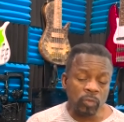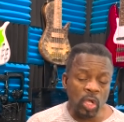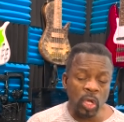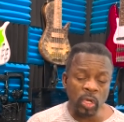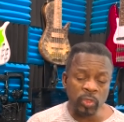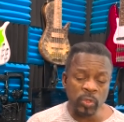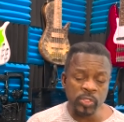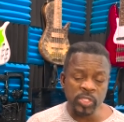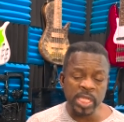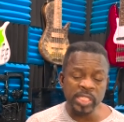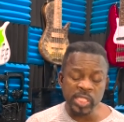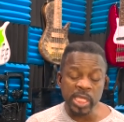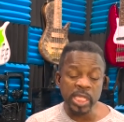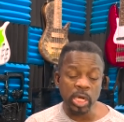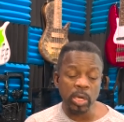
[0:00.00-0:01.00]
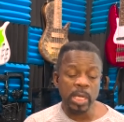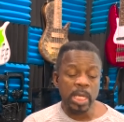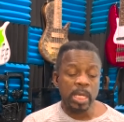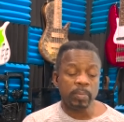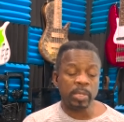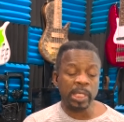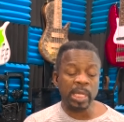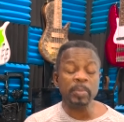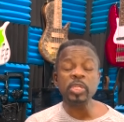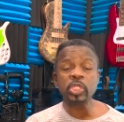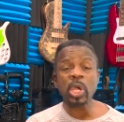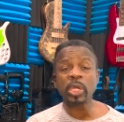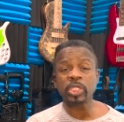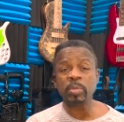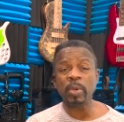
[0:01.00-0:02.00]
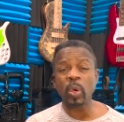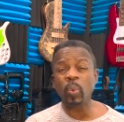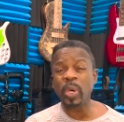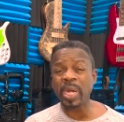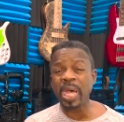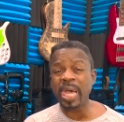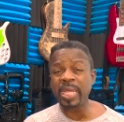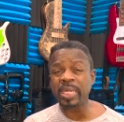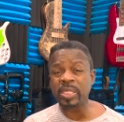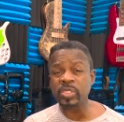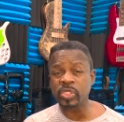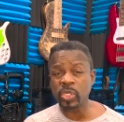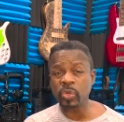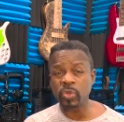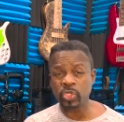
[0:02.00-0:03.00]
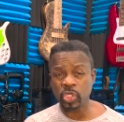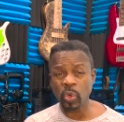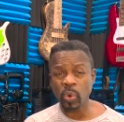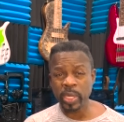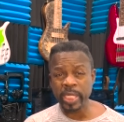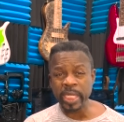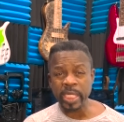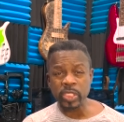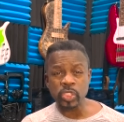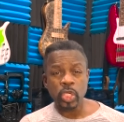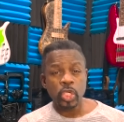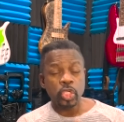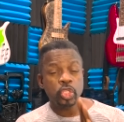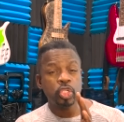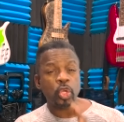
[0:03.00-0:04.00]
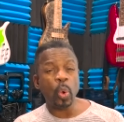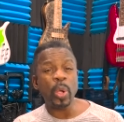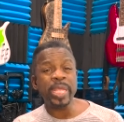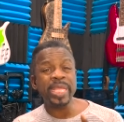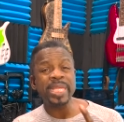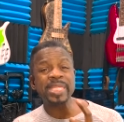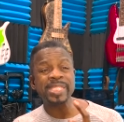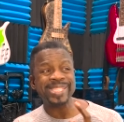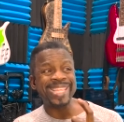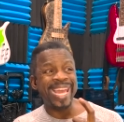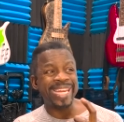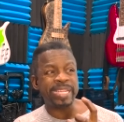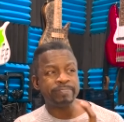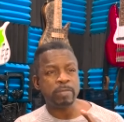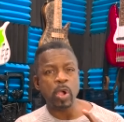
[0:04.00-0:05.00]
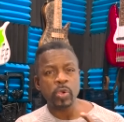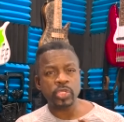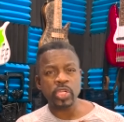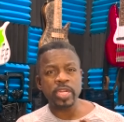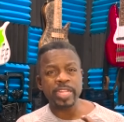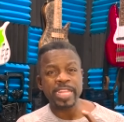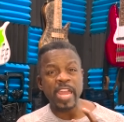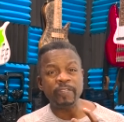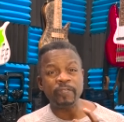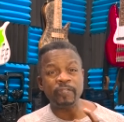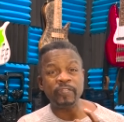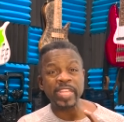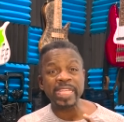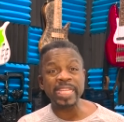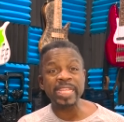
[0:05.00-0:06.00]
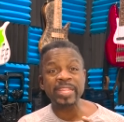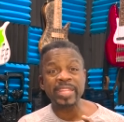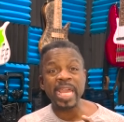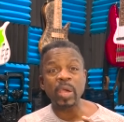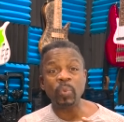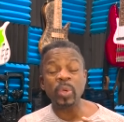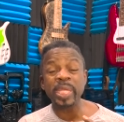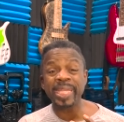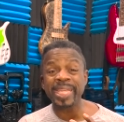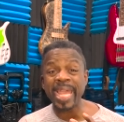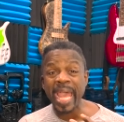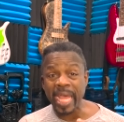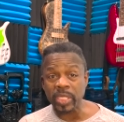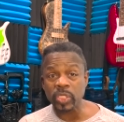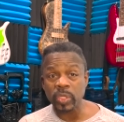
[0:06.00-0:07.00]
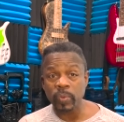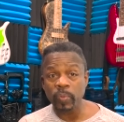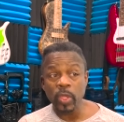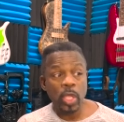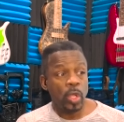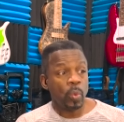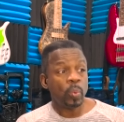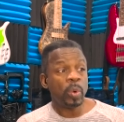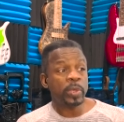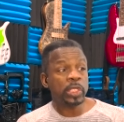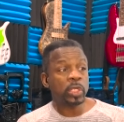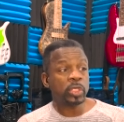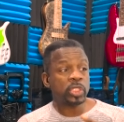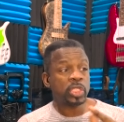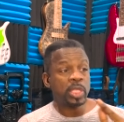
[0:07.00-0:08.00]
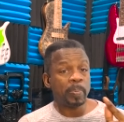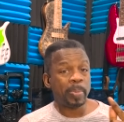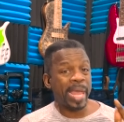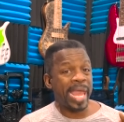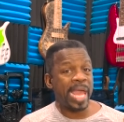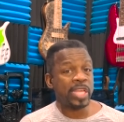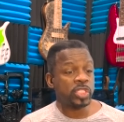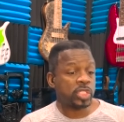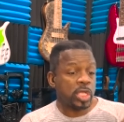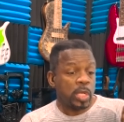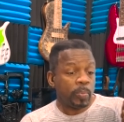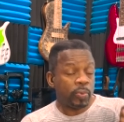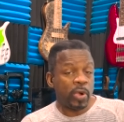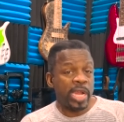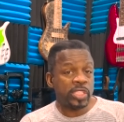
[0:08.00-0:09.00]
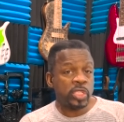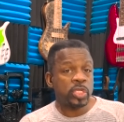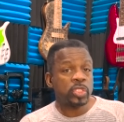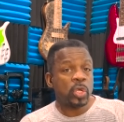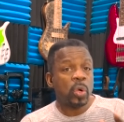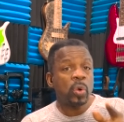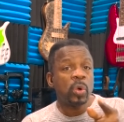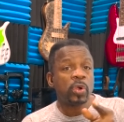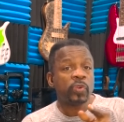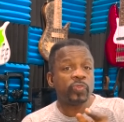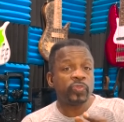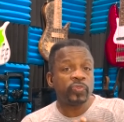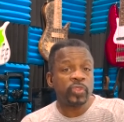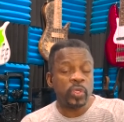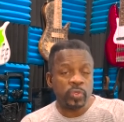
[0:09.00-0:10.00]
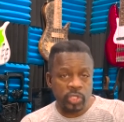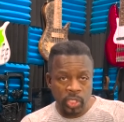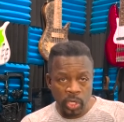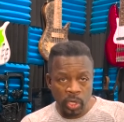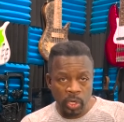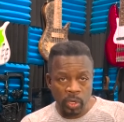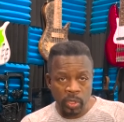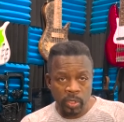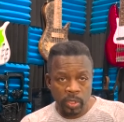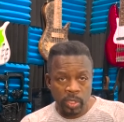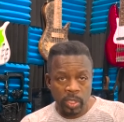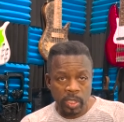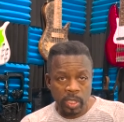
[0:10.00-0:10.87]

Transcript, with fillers: all of those things in there. But let me talk to you about what I consider joy is. Joy is that emotion, that feeling that we get when we look to the past, present, or future